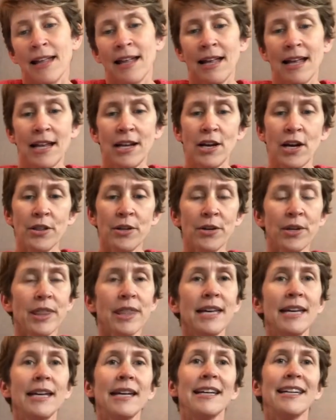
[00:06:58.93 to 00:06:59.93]
Another
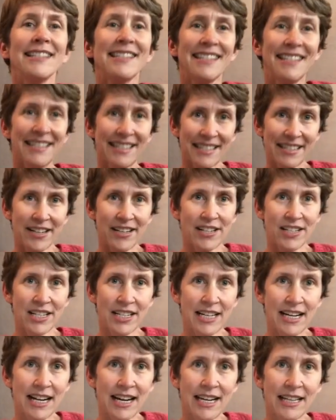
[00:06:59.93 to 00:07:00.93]
thing is a
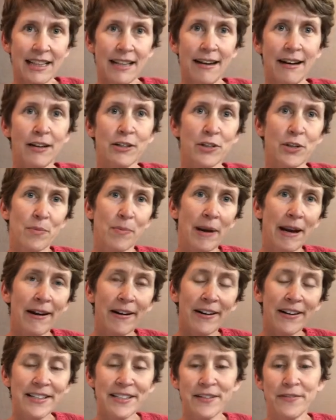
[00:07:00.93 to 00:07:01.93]
discussion guide there.
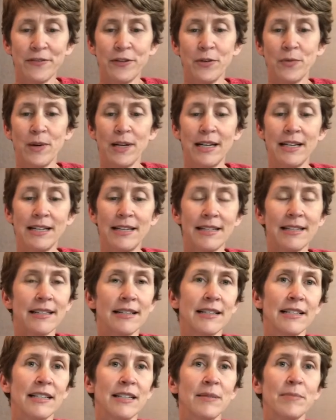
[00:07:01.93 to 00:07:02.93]
parents, if you want to
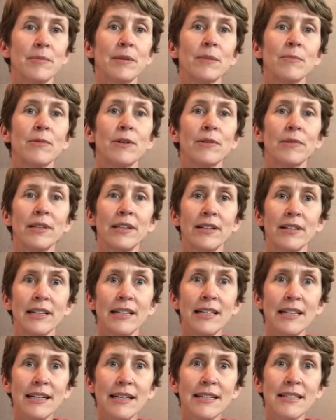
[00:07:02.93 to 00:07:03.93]
discuss this book more with your
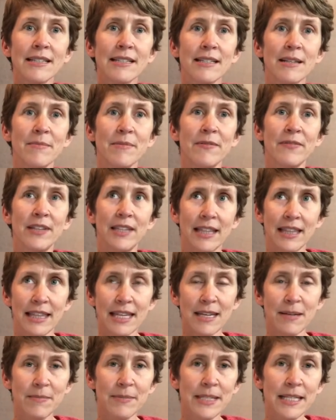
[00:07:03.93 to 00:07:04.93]
kids and some of the
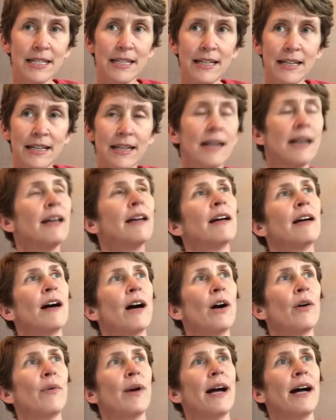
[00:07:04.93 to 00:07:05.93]
themes in it
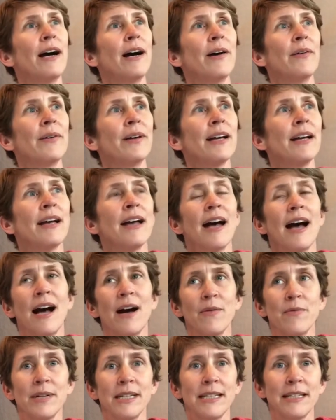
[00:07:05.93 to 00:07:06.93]
around
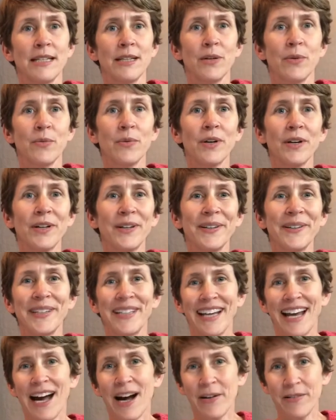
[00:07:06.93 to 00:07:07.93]
how we see the world
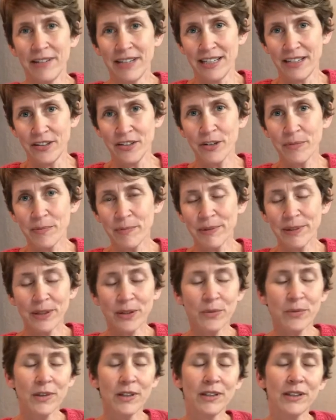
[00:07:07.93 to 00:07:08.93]
and how we interpret
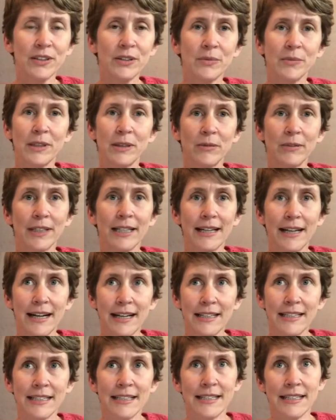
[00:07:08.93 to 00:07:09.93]
the world when we're
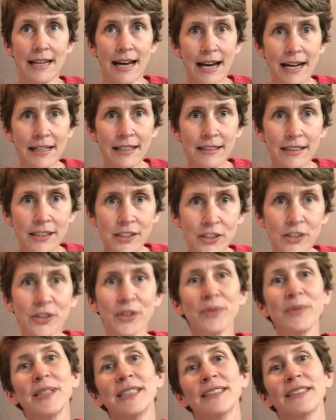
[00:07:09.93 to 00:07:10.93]
not exactly
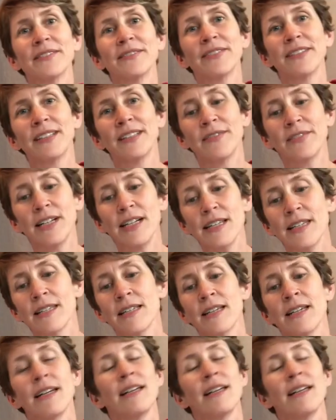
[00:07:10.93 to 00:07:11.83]
sure what's in front of us,